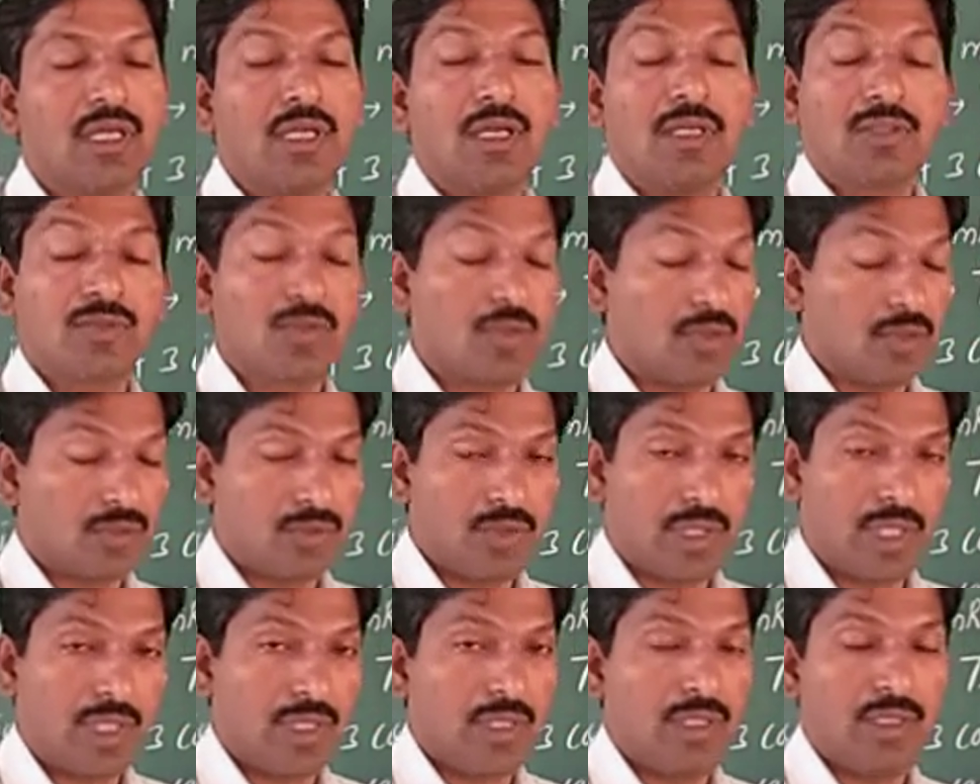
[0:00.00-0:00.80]

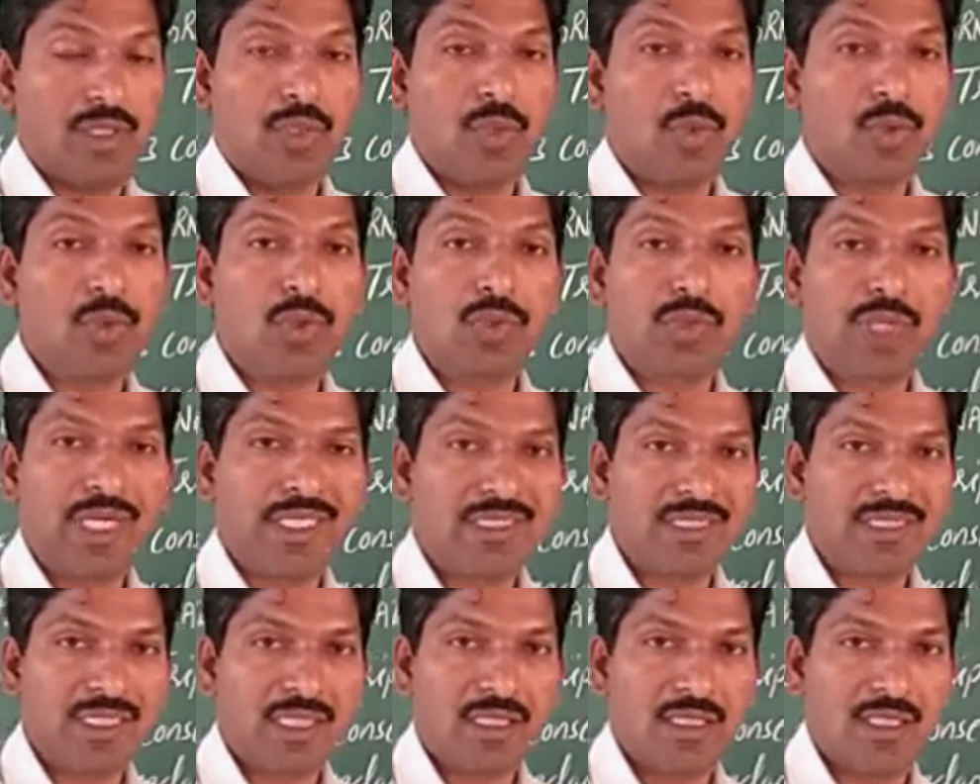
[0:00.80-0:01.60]

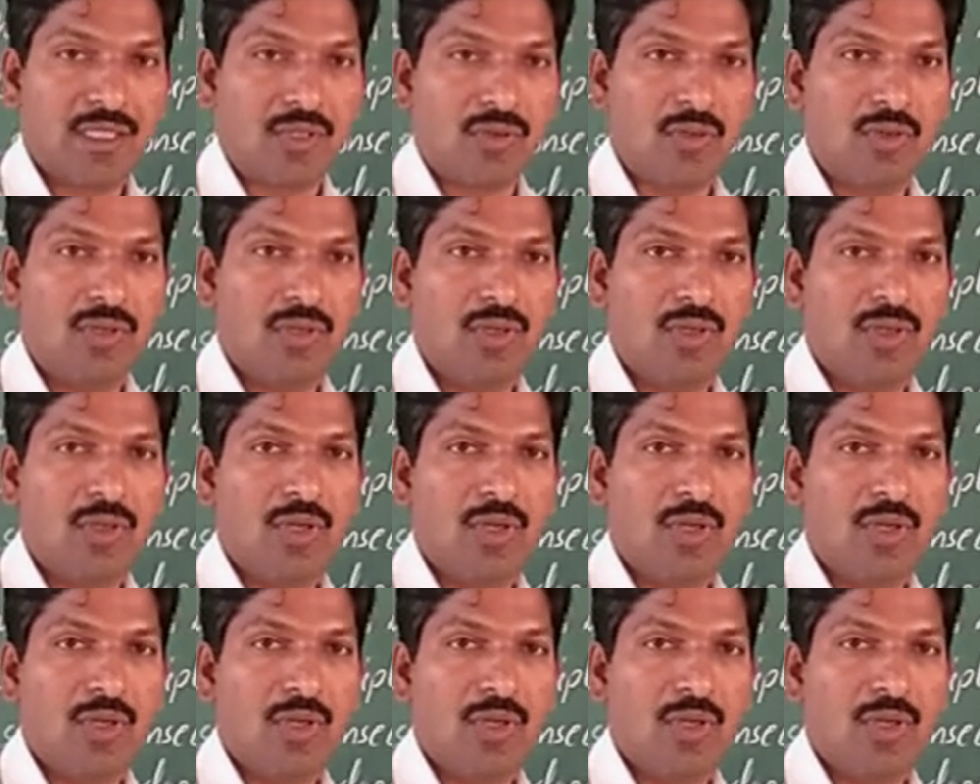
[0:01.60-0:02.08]
nucleotides are there, no.